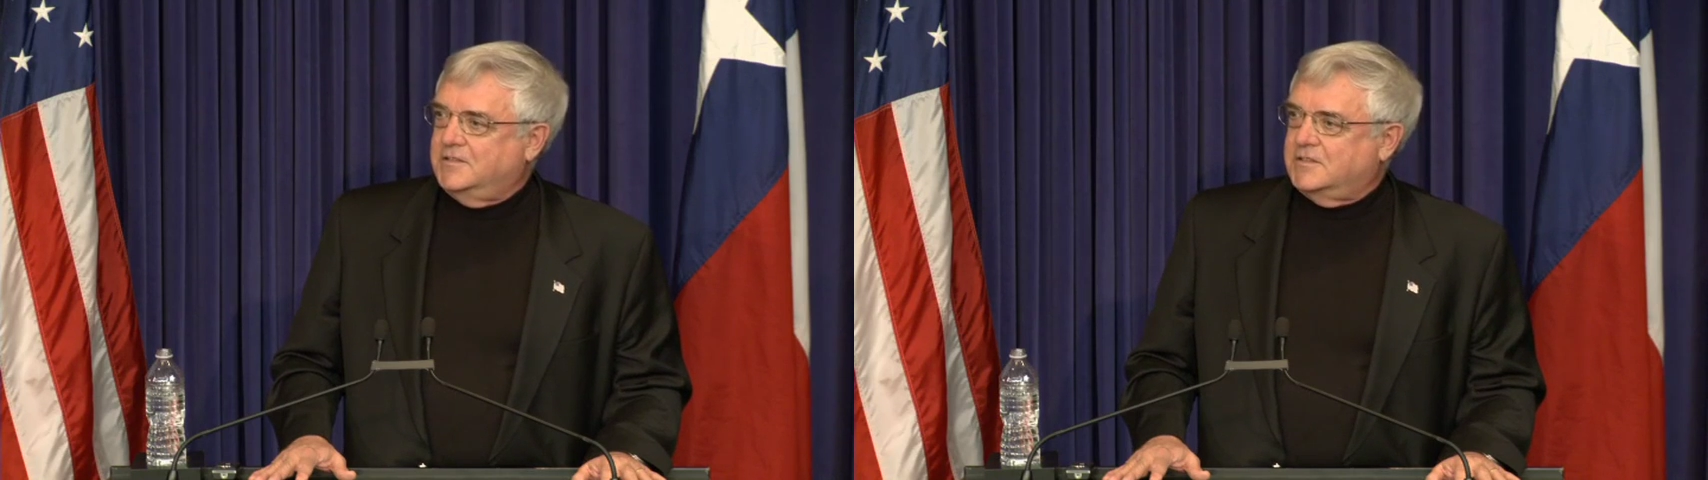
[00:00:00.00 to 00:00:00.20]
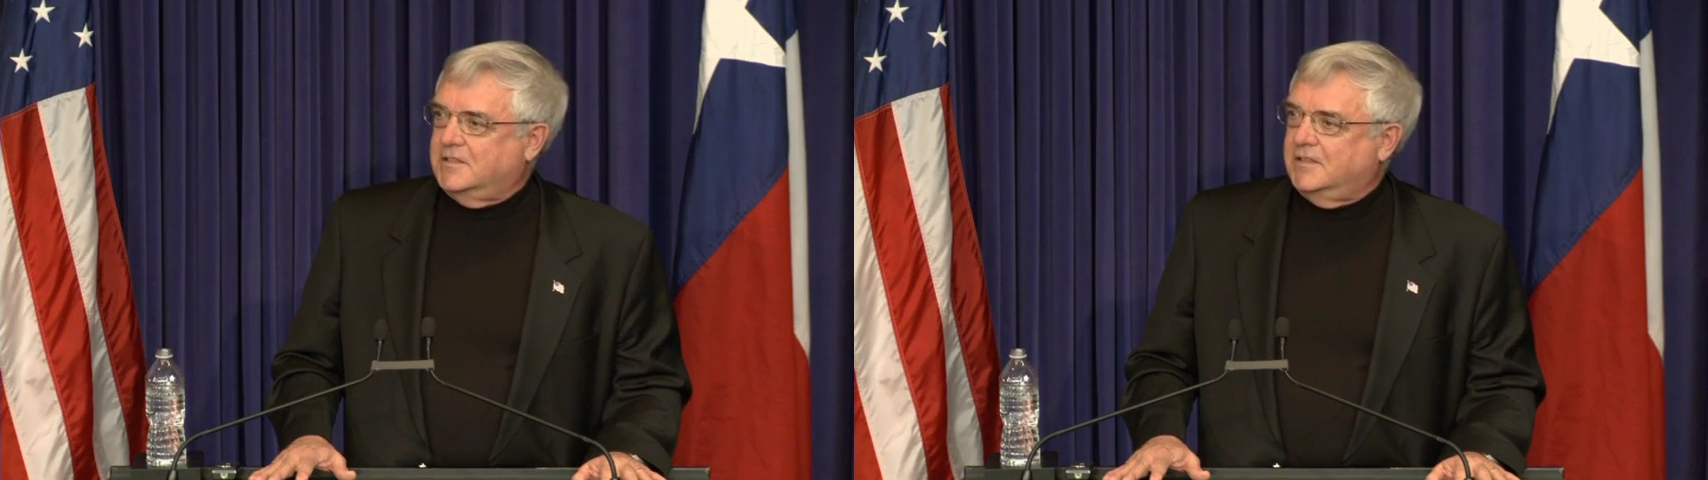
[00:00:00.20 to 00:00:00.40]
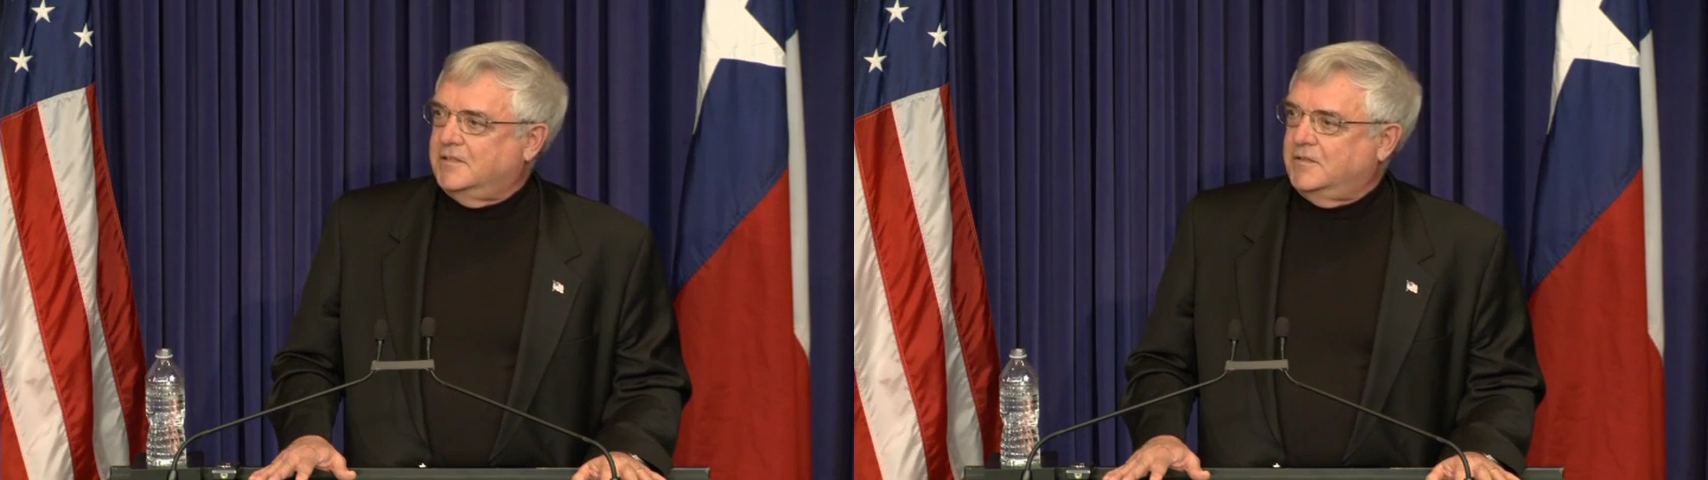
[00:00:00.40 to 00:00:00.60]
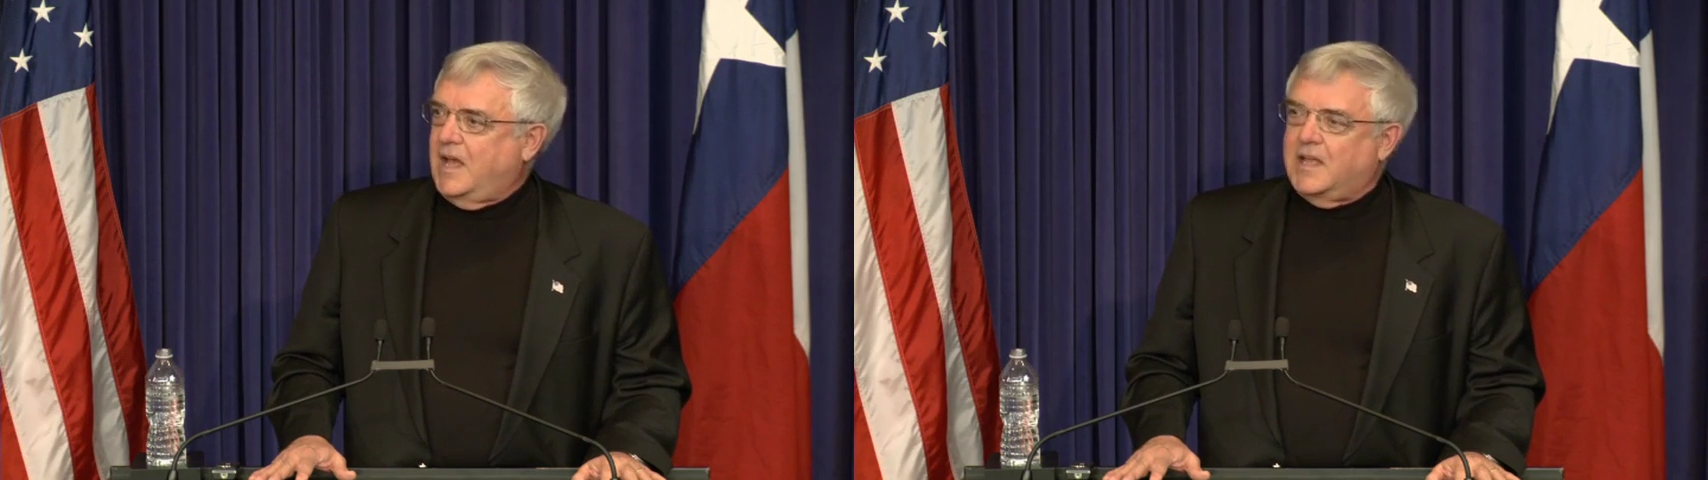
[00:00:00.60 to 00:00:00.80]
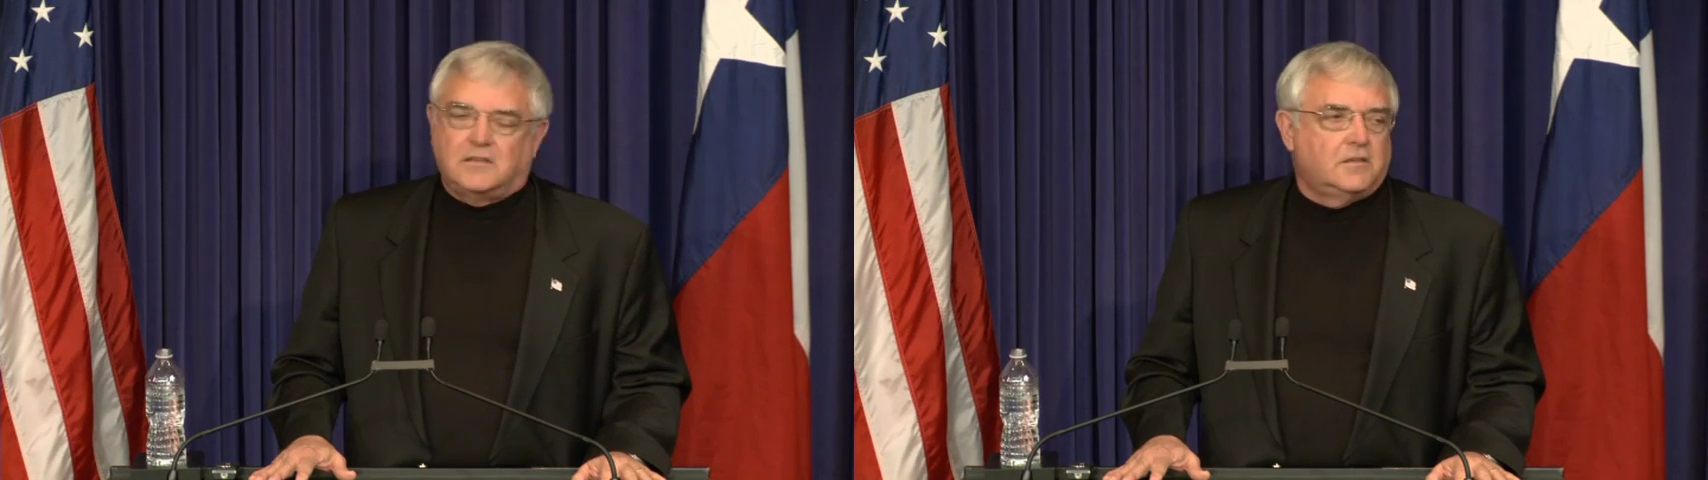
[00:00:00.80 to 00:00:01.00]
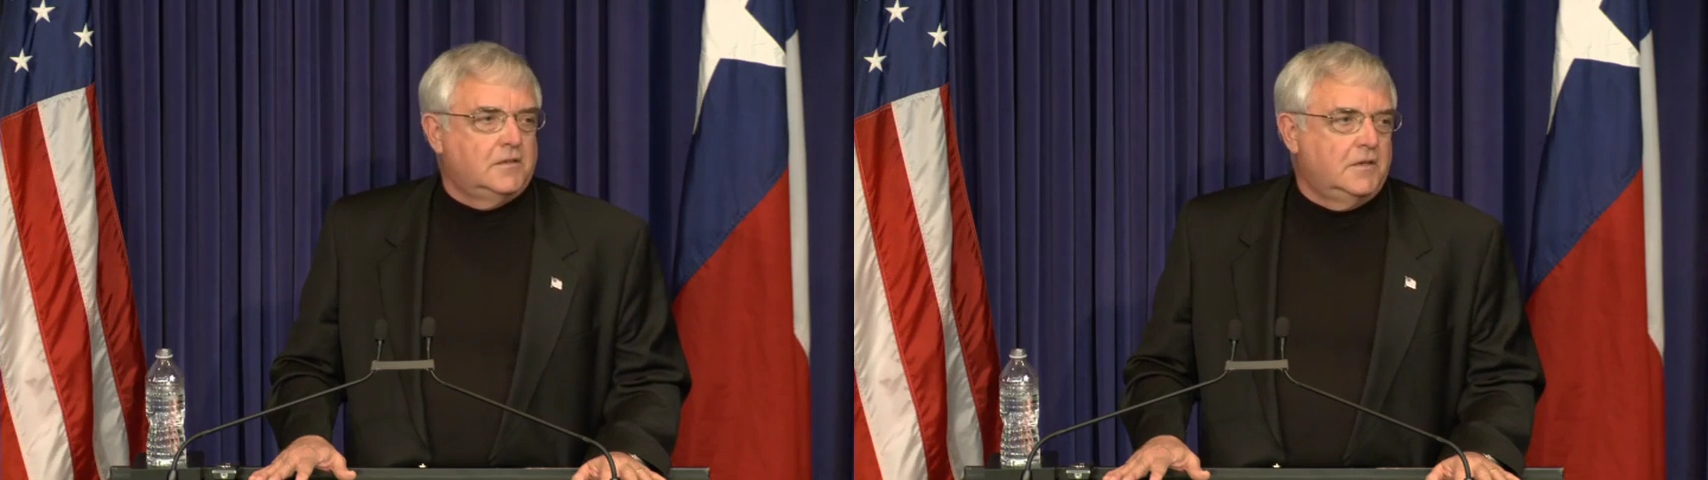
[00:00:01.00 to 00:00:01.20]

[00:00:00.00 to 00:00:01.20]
is not